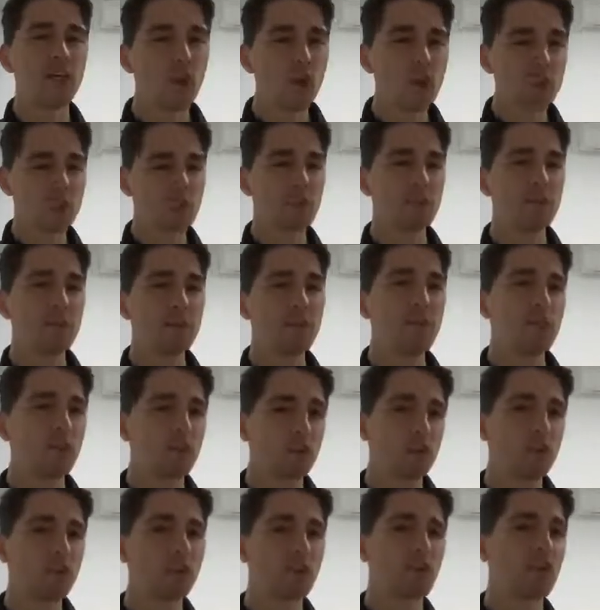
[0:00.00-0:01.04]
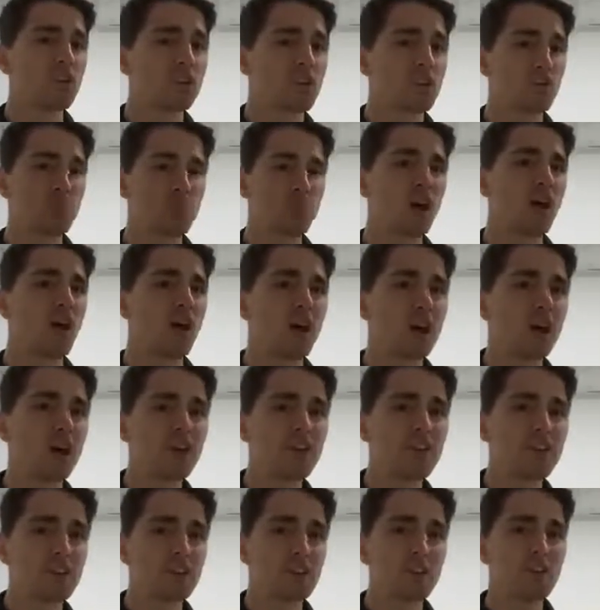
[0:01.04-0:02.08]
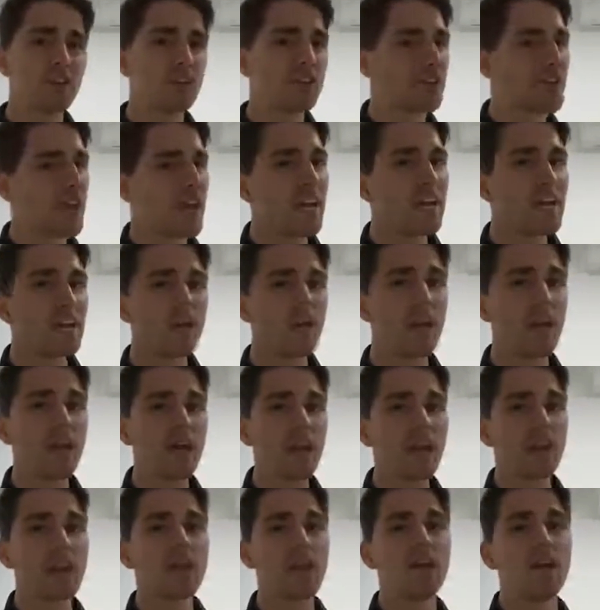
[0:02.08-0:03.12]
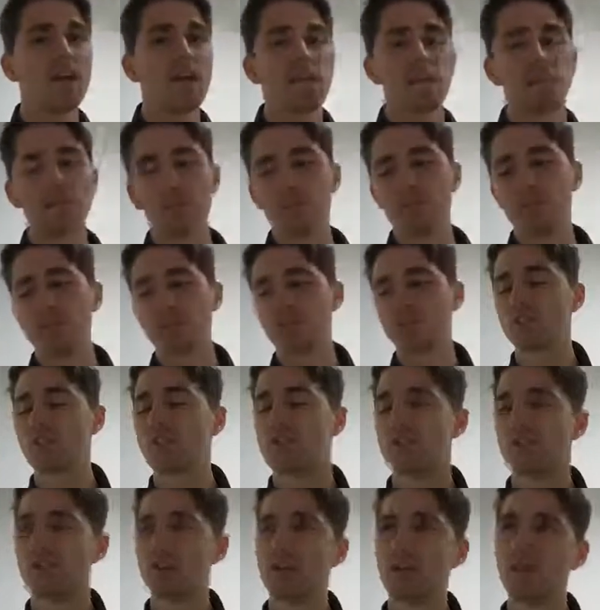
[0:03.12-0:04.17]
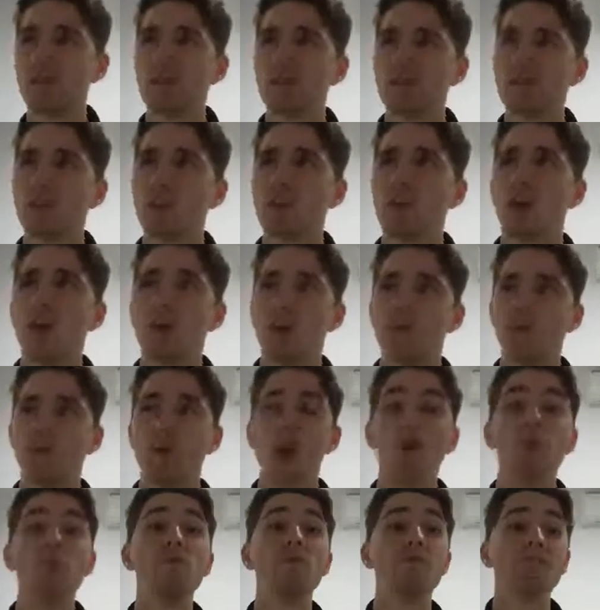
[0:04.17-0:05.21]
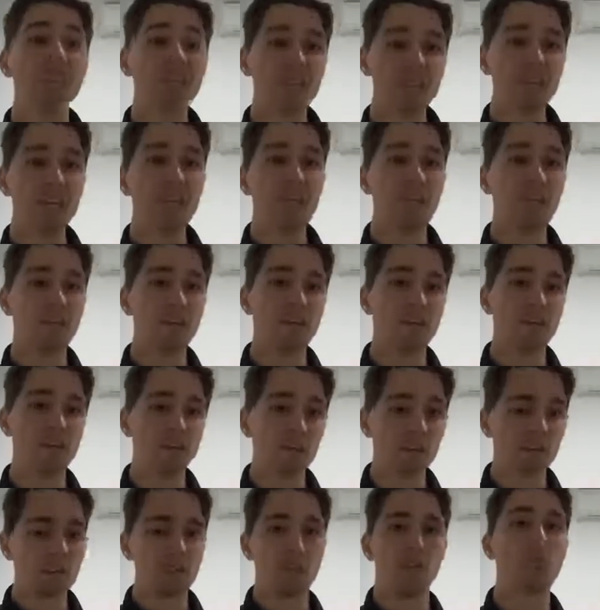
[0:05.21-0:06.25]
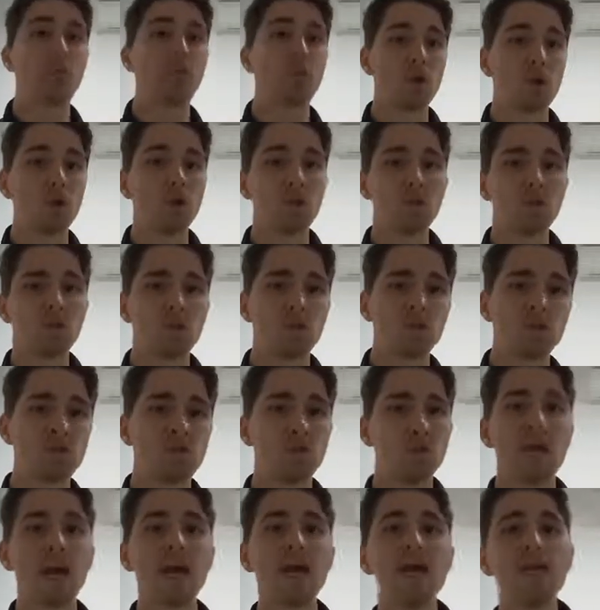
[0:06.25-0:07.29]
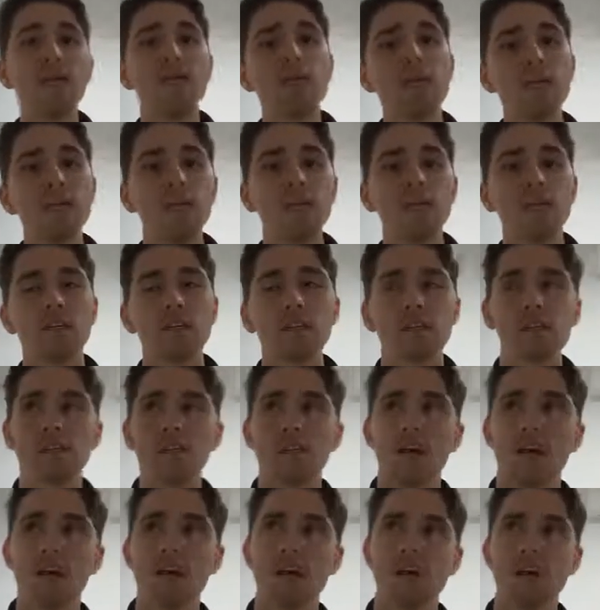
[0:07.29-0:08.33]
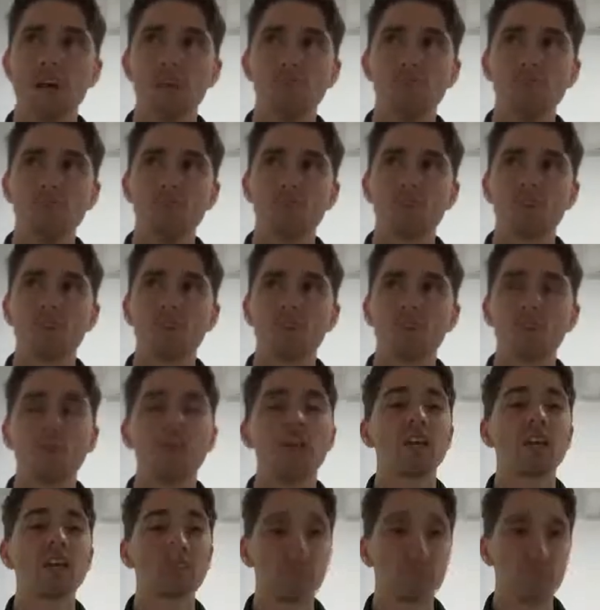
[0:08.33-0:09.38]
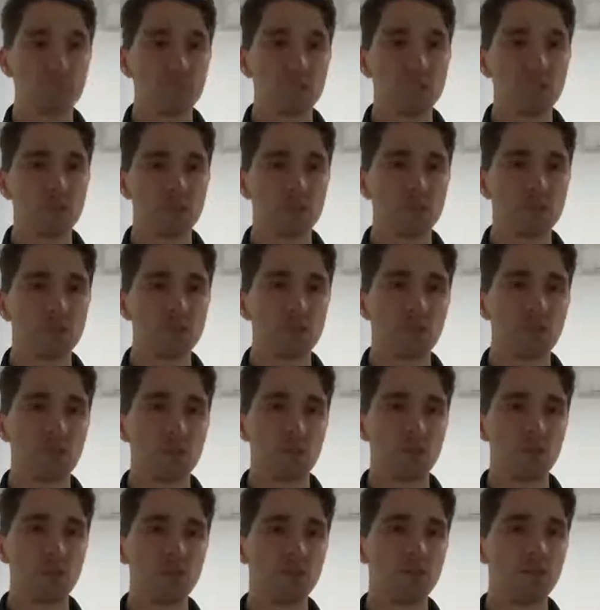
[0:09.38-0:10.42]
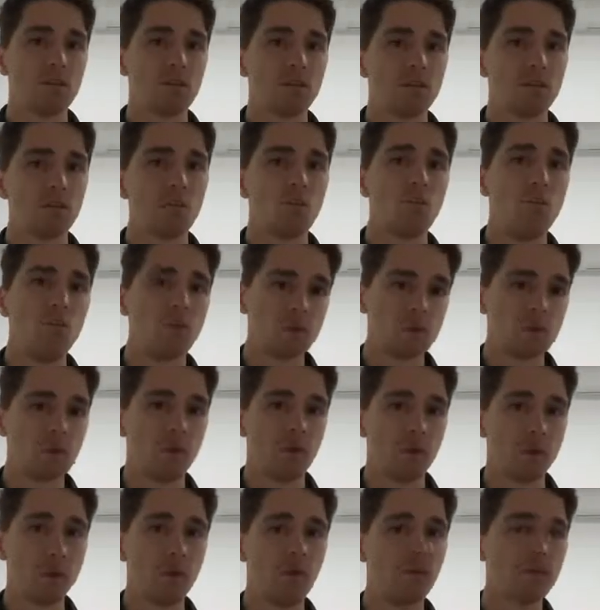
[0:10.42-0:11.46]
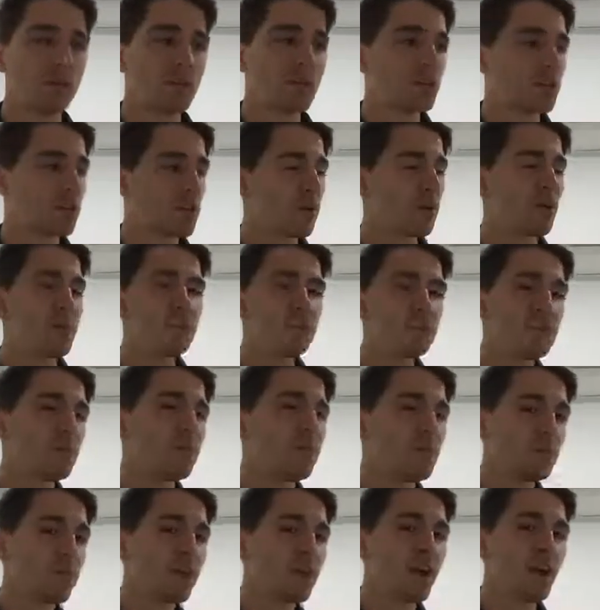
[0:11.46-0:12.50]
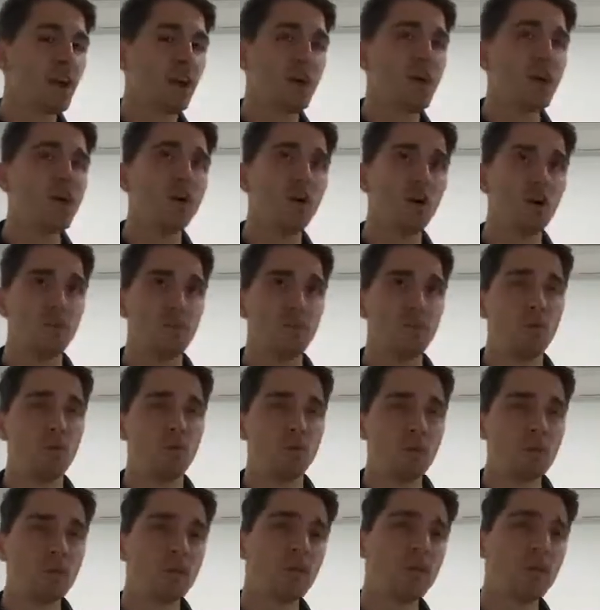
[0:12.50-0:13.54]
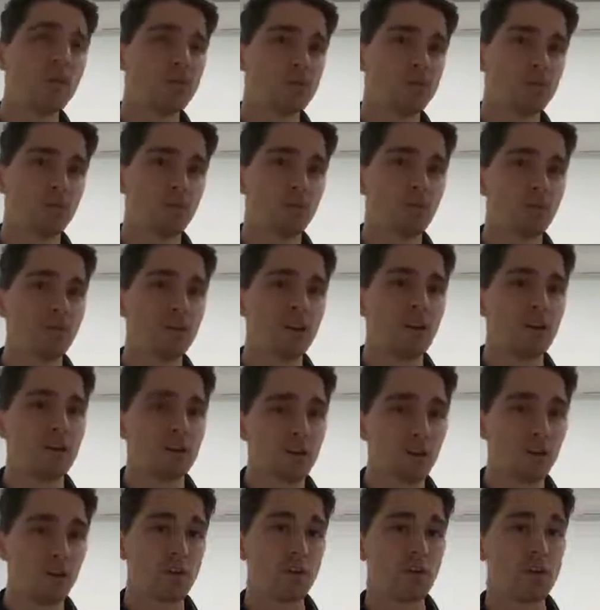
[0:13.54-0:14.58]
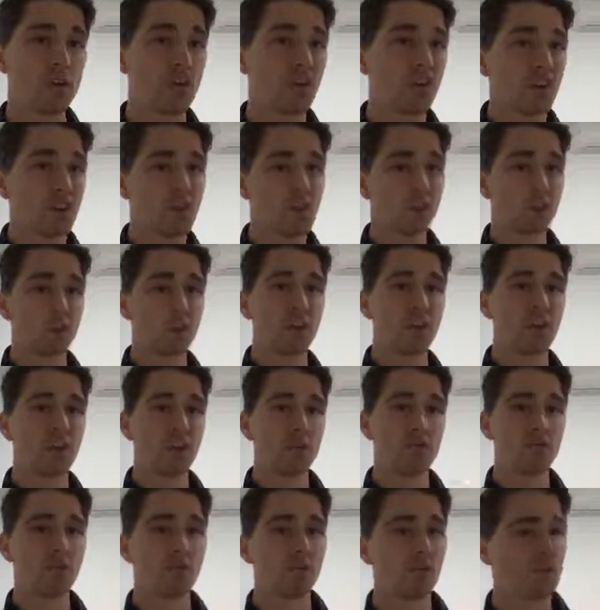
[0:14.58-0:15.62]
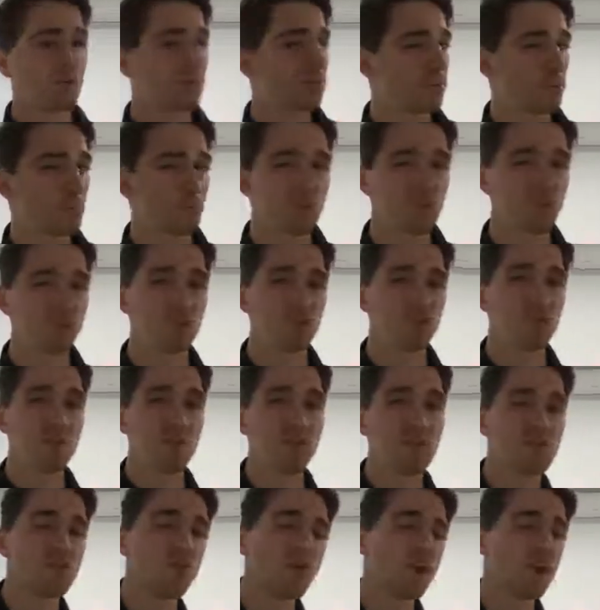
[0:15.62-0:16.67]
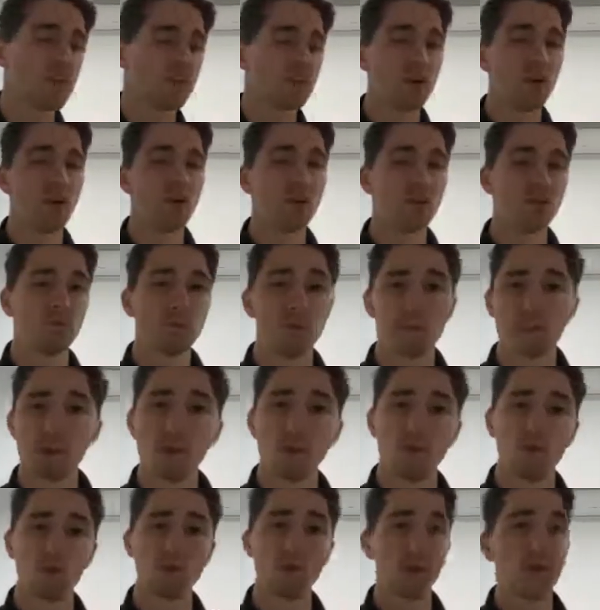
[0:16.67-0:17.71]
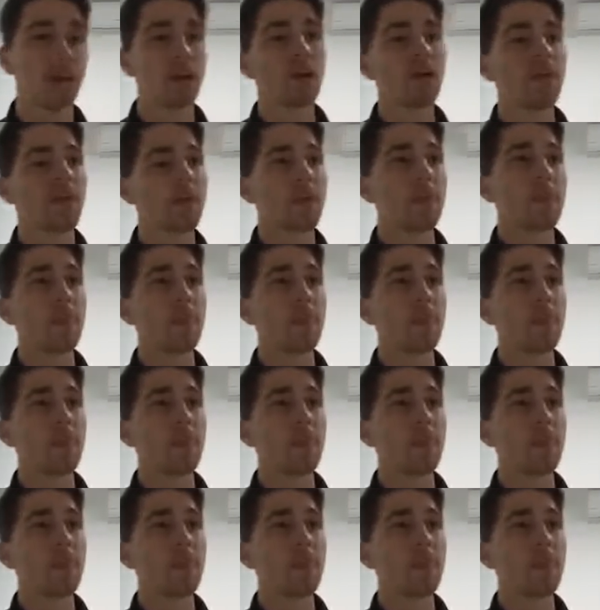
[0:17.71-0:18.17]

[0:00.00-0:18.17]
Not to be a coach, not to be hired as a coach in any way, but just to kind of oversee the problems and maybe kind of give some tips on what's going on. Because, to be fair, in 2004 when he got us up and about and got us to a prelim where we probably should have made the grand final and won the whole thing,